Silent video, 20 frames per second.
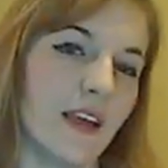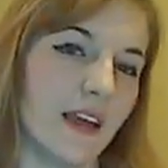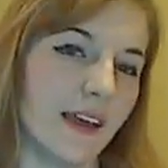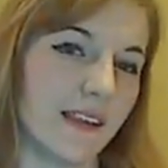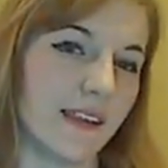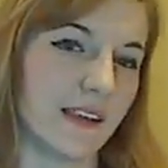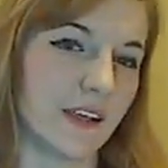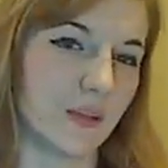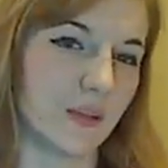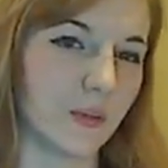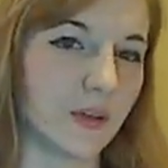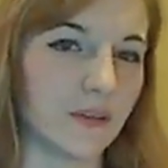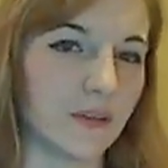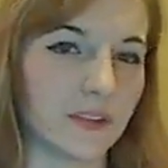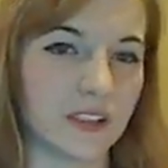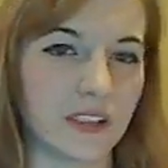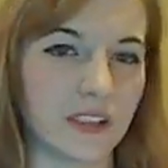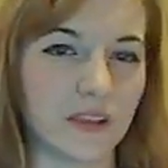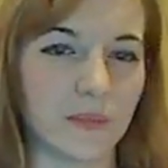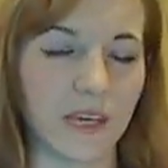And then you move
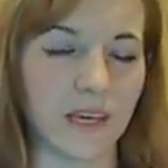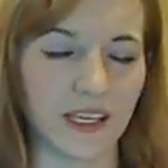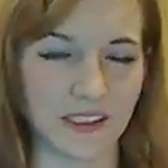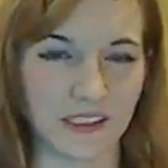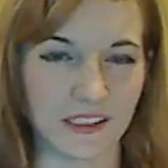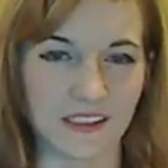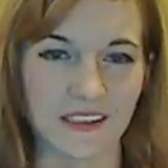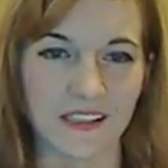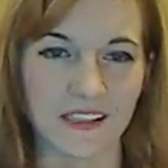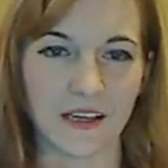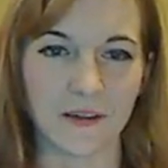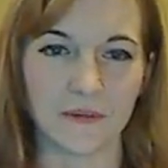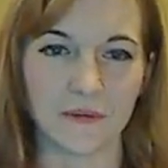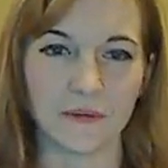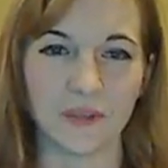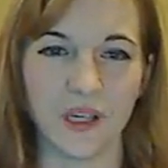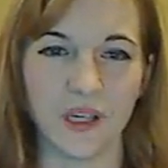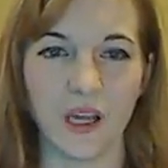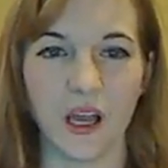into the maze itself.